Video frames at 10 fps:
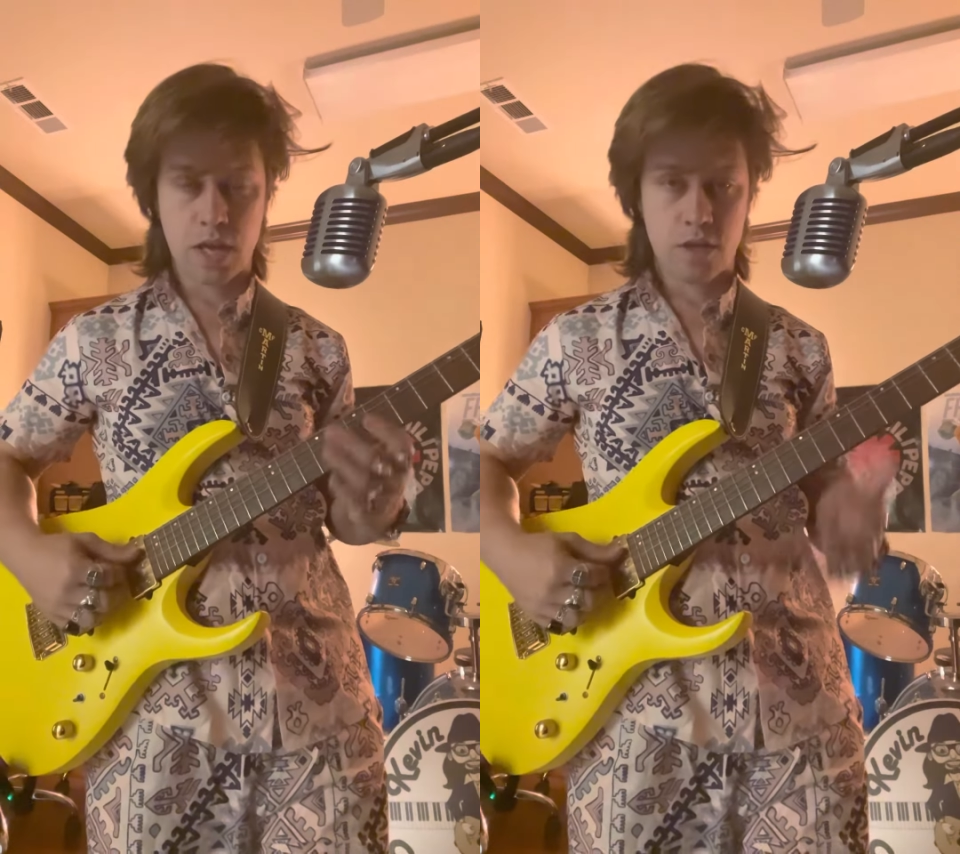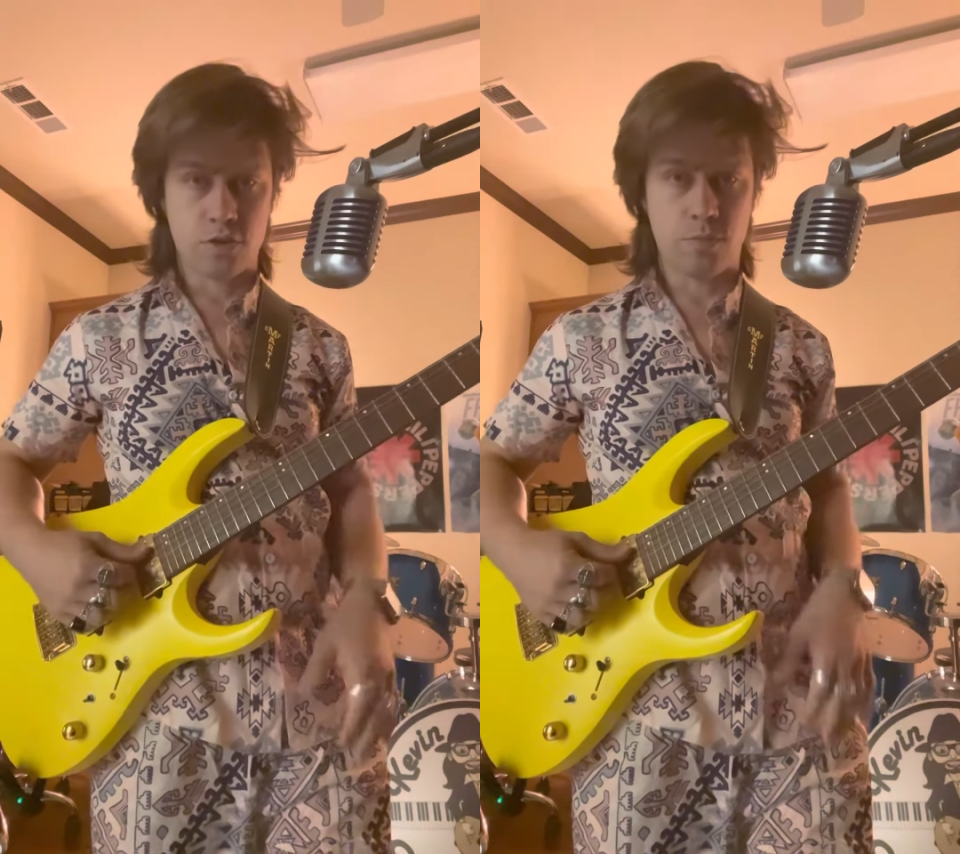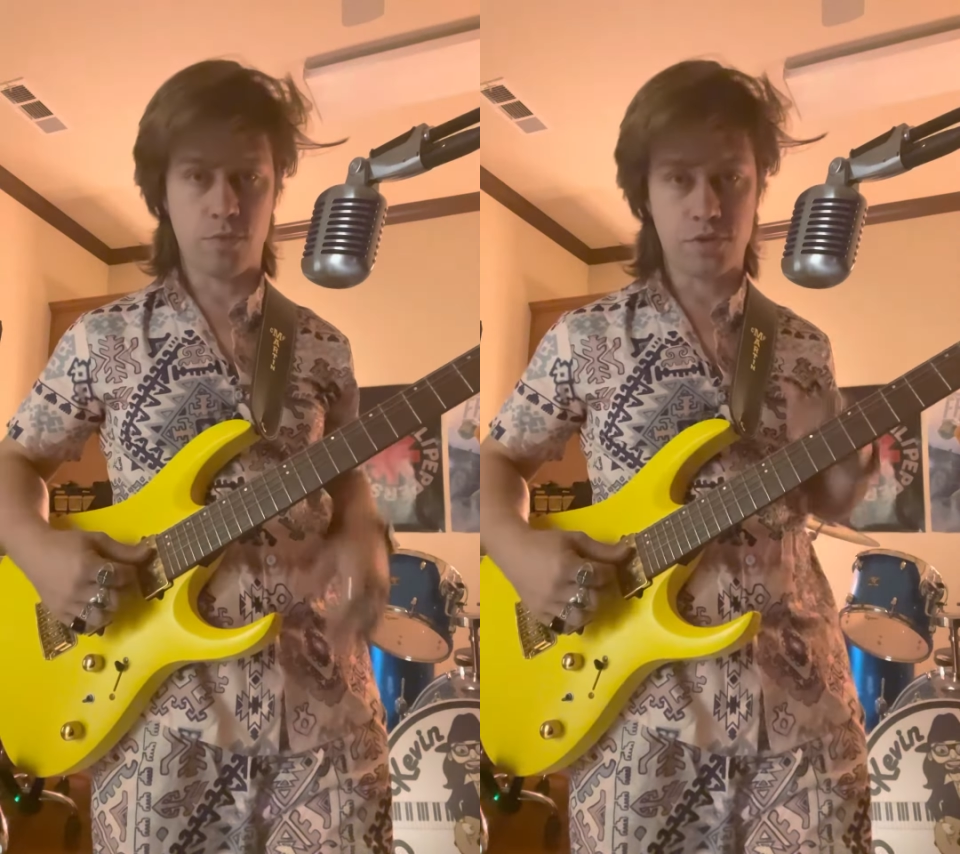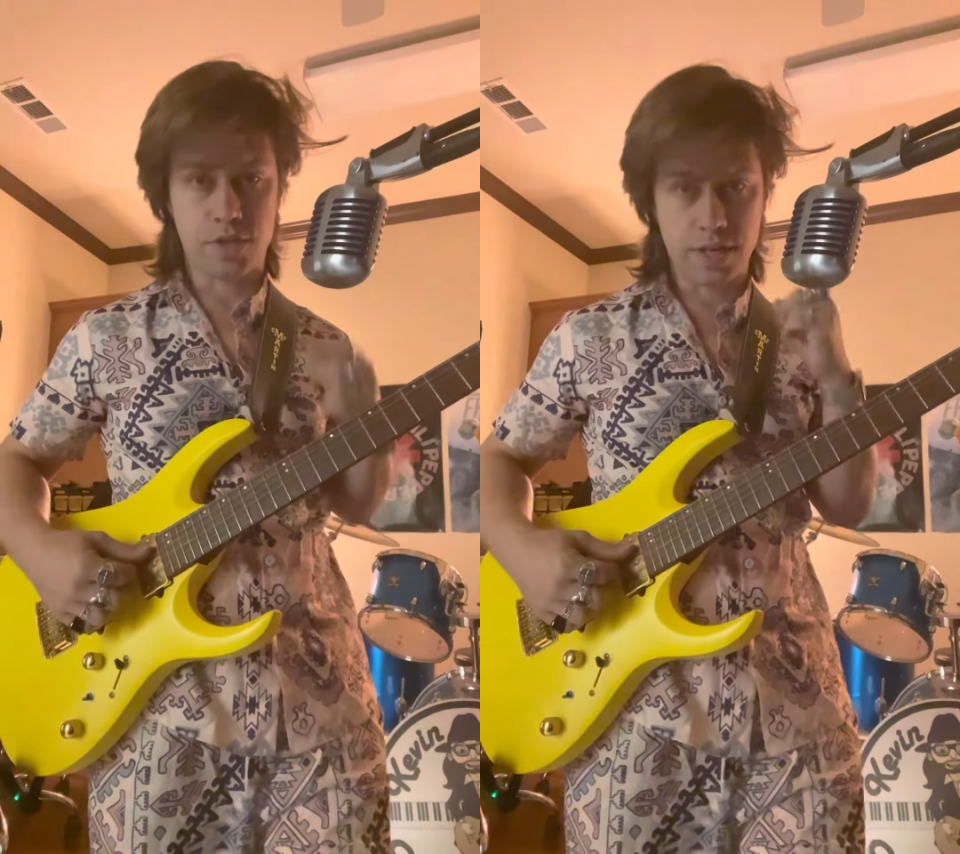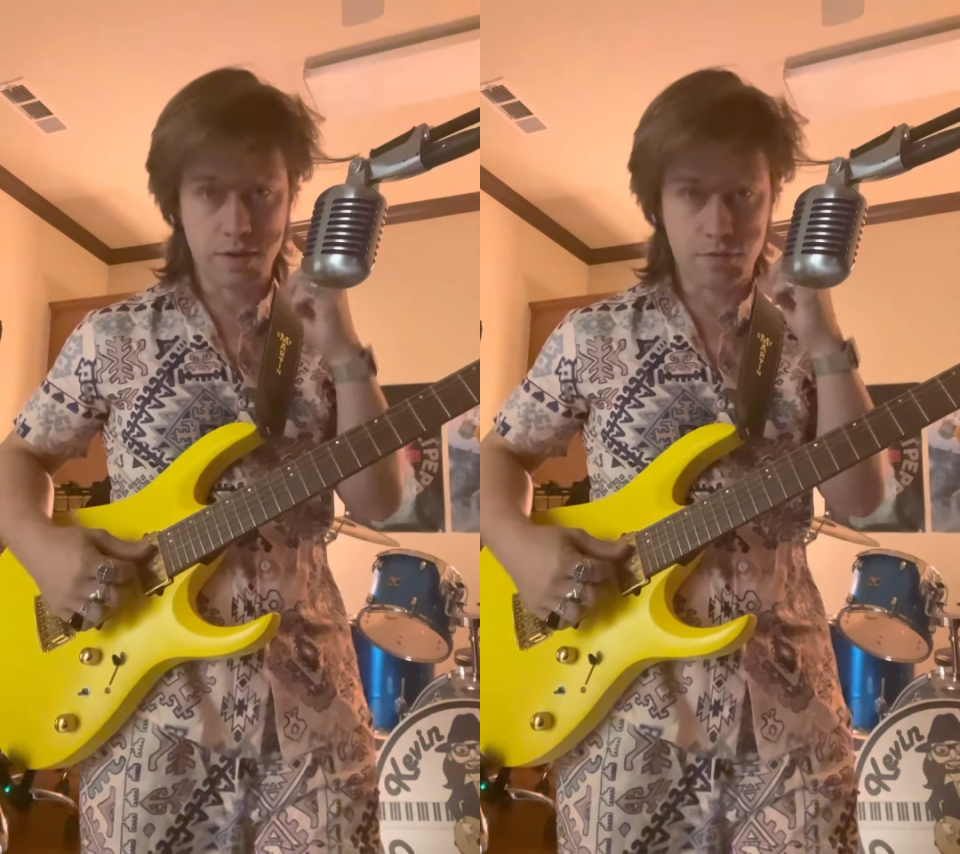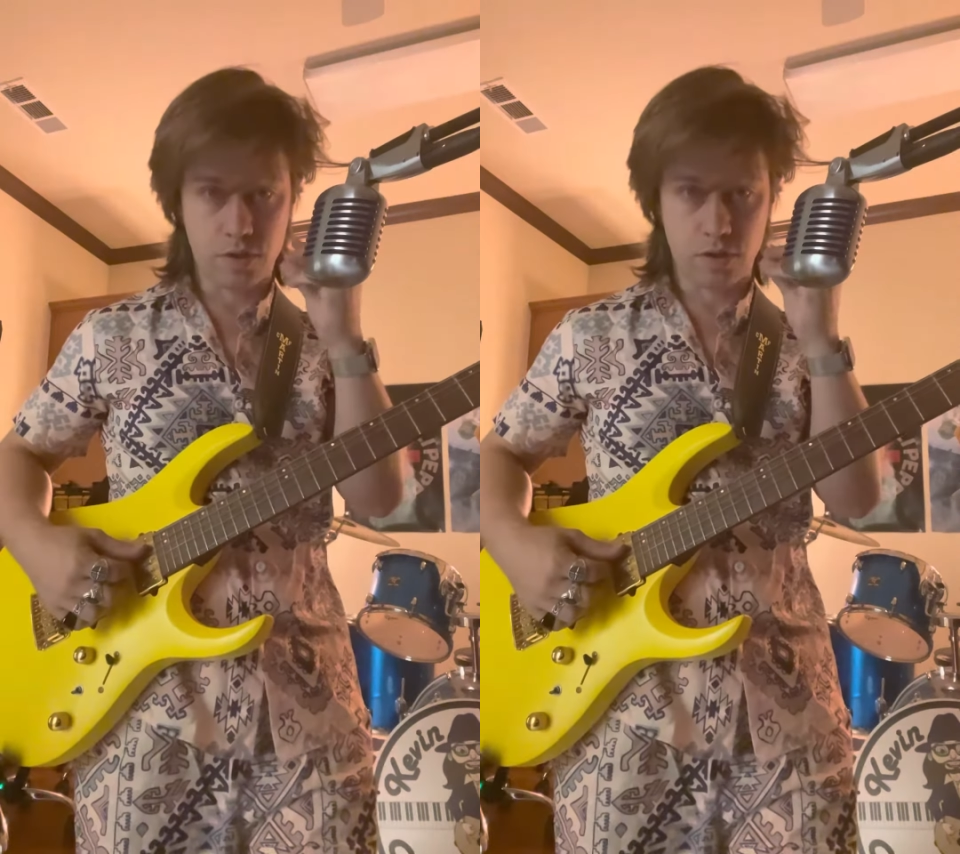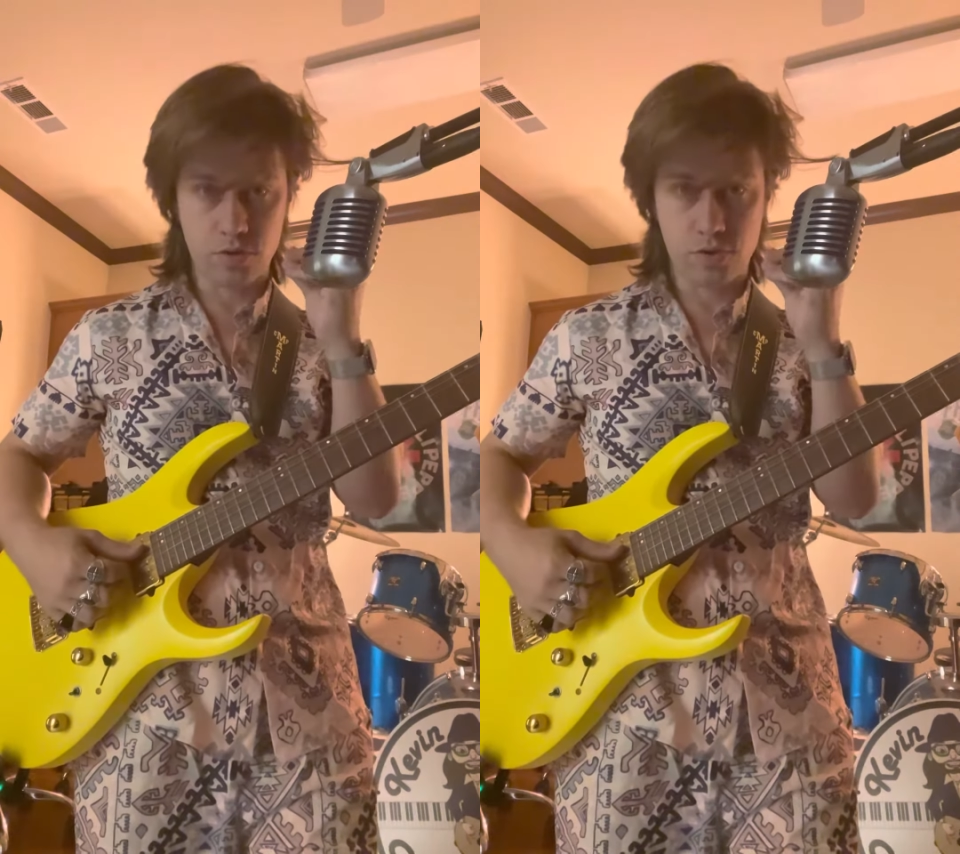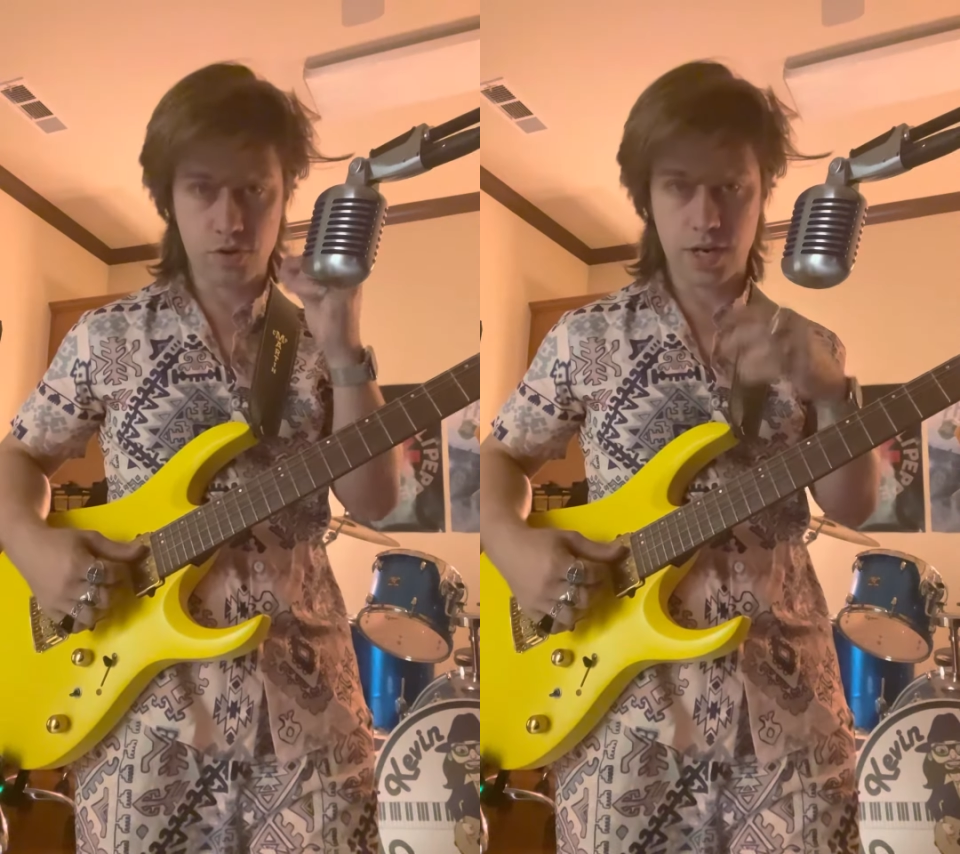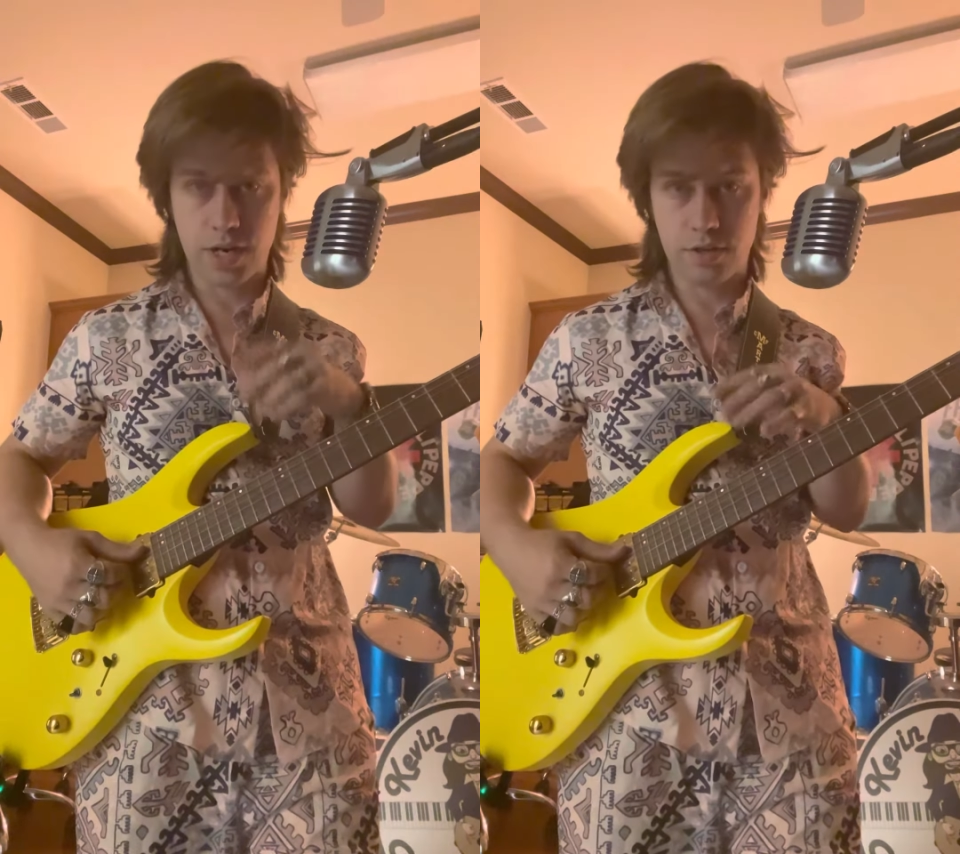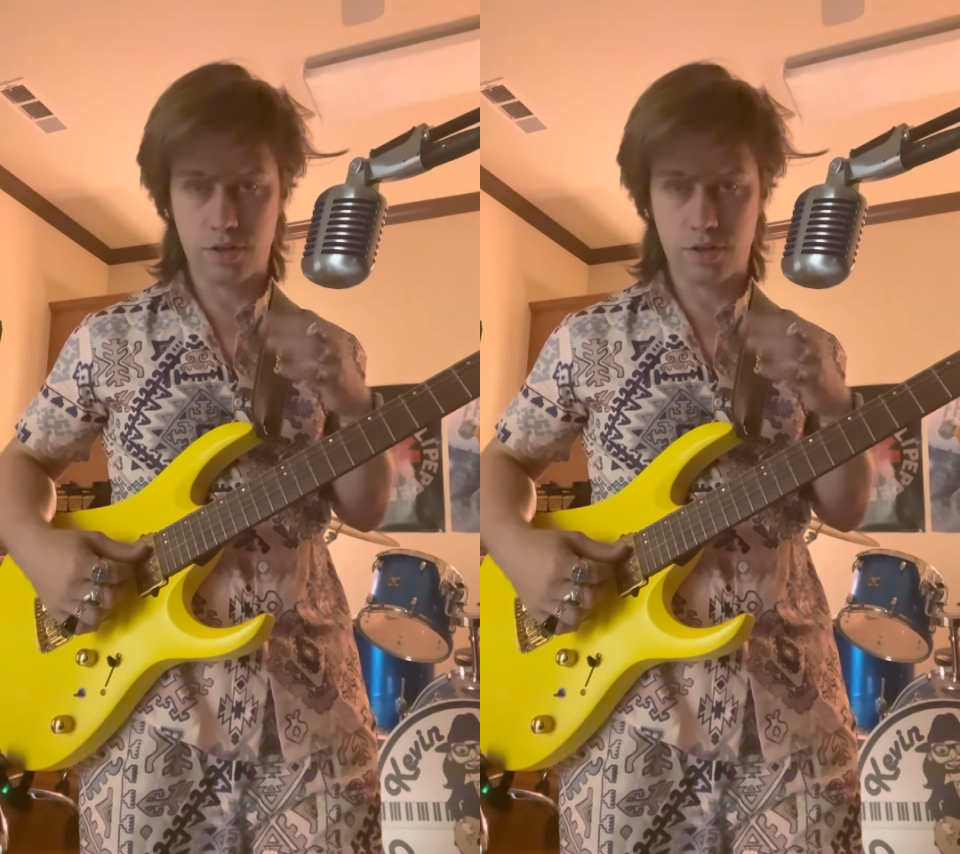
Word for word: It's almost like if you close your eyes,